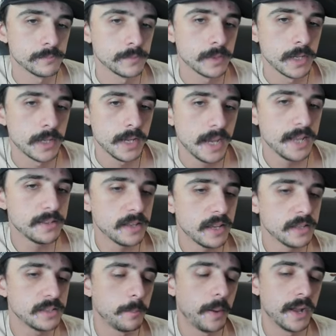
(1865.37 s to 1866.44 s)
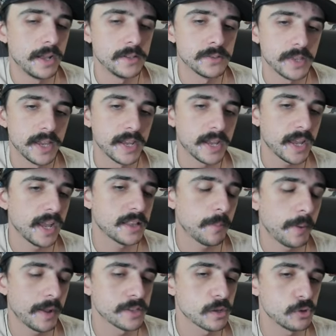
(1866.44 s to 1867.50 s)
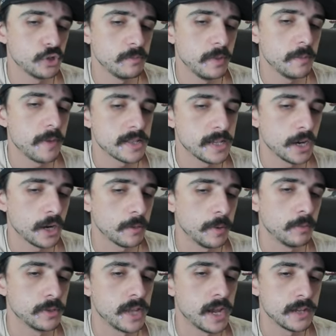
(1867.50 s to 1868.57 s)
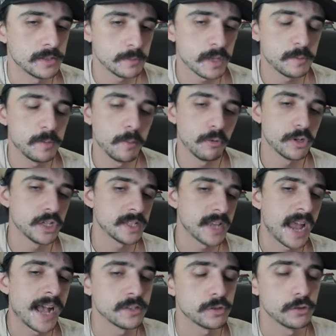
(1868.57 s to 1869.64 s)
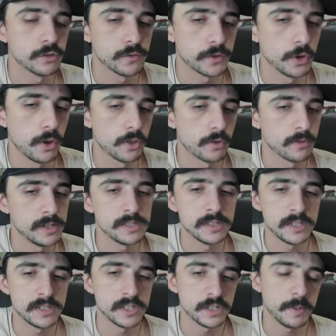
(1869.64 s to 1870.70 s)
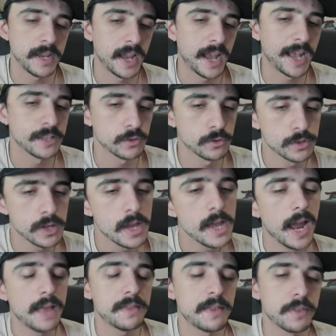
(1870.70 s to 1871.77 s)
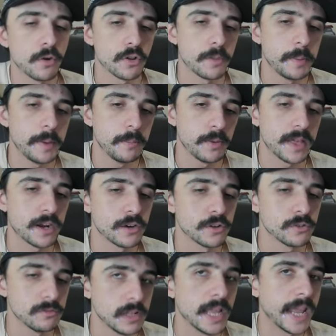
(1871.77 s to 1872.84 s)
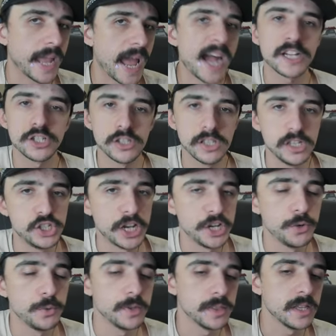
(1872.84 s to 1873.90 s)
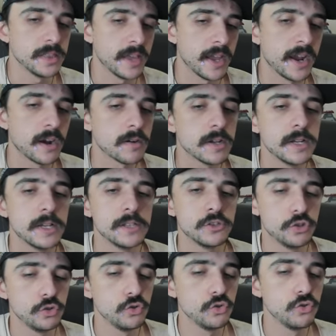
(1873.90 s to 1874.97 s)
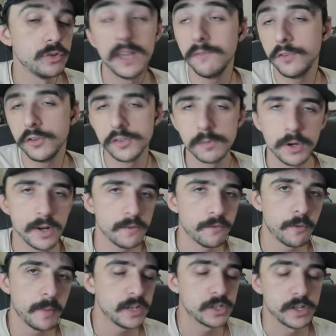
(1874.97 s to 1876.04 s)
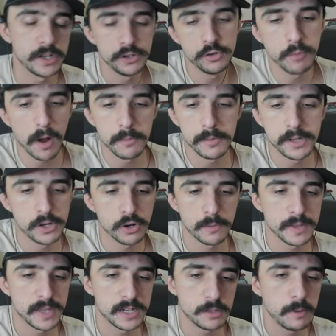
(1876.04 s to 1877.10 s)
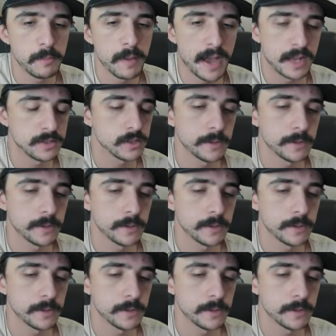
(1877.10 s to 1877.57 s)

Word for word: Please think. It, it, depends. Like, it depends on what you mean by tearing people down. Sometimes people are just assholes for no other reason than just being assholes. And then there are the people that are like actually genuinely there to give you some good information. You probably determine that to be bad.